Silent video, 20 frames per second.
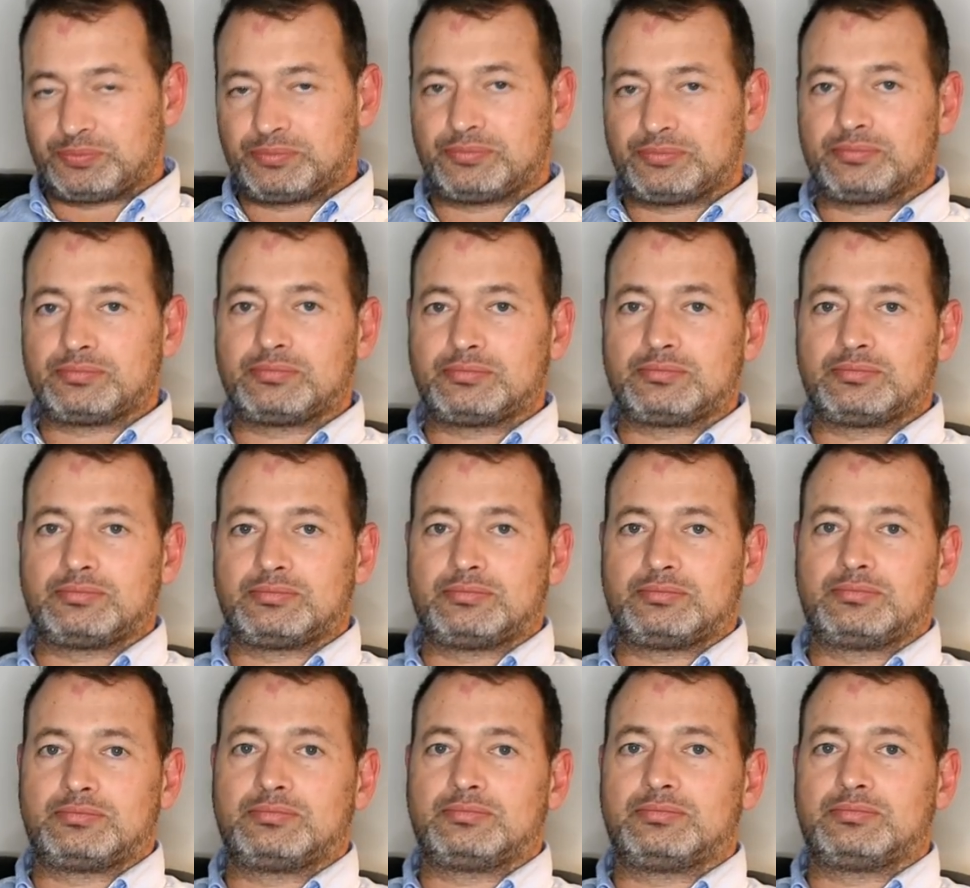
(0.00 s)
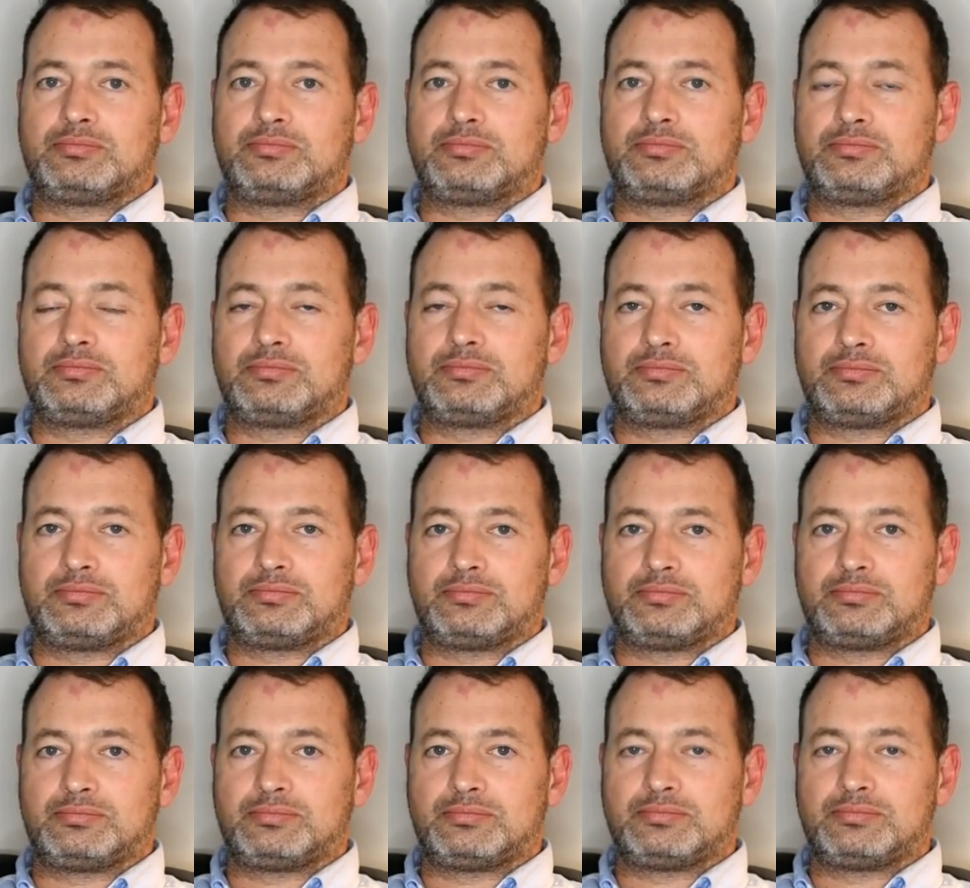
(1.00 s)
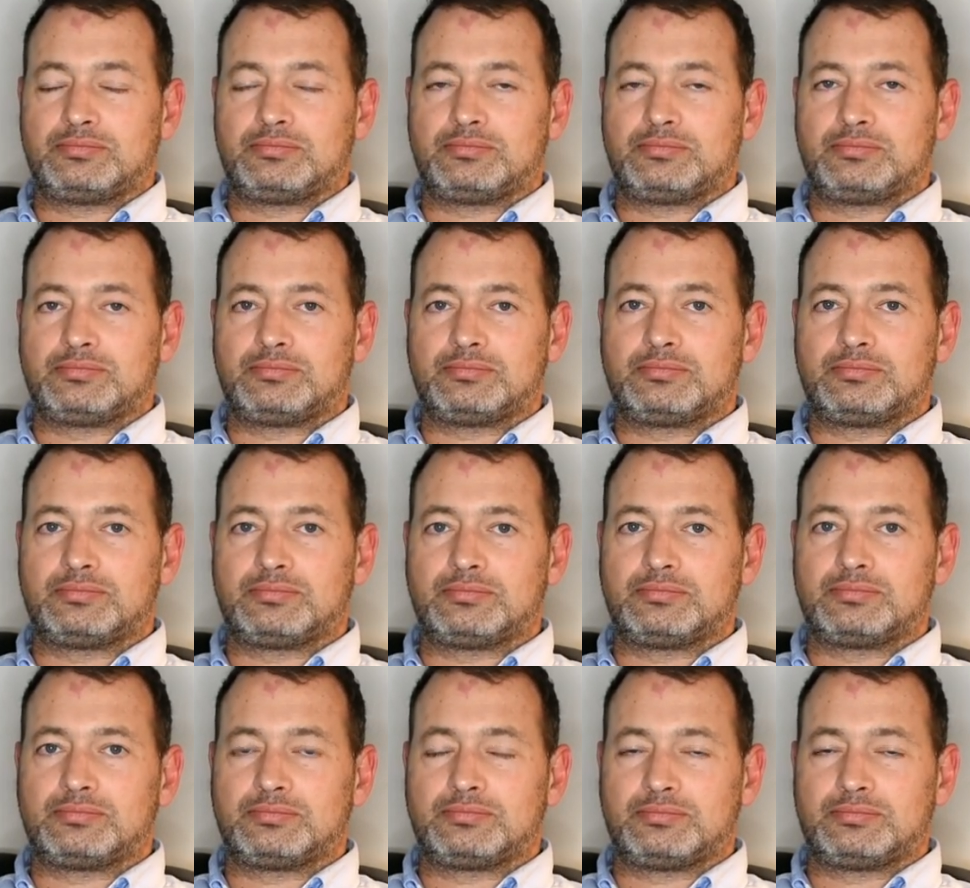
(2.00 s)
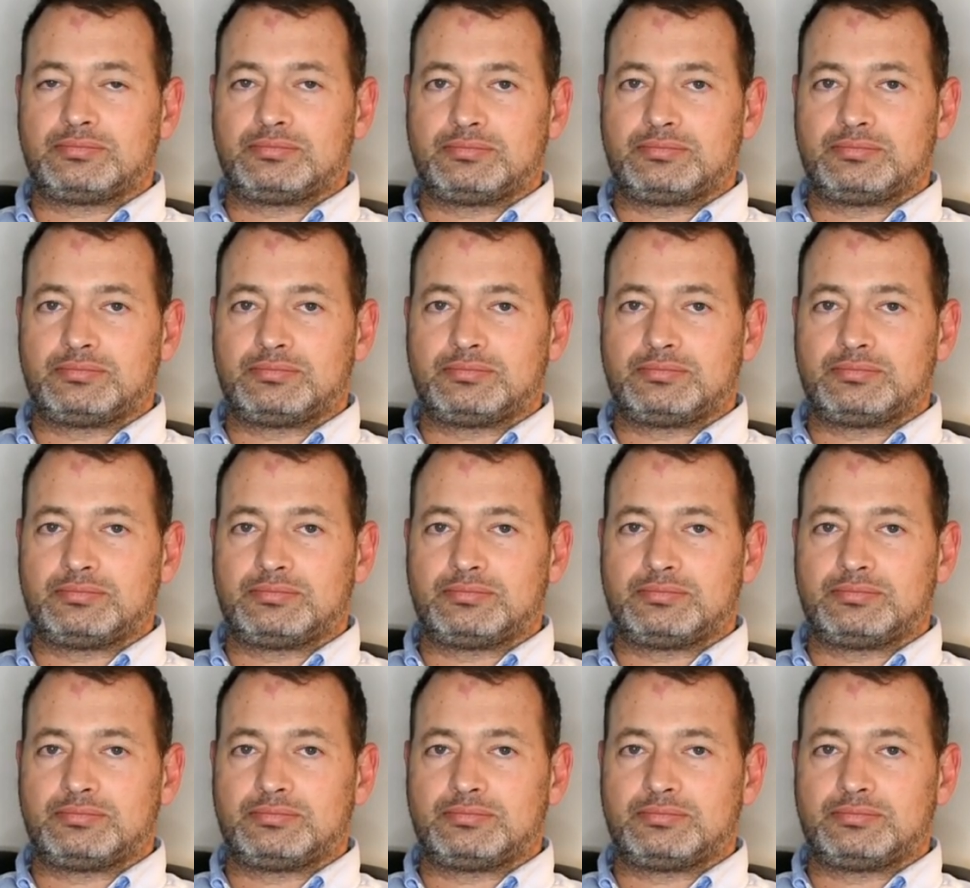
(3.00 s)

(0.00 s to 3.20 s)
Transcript: (no one is talking)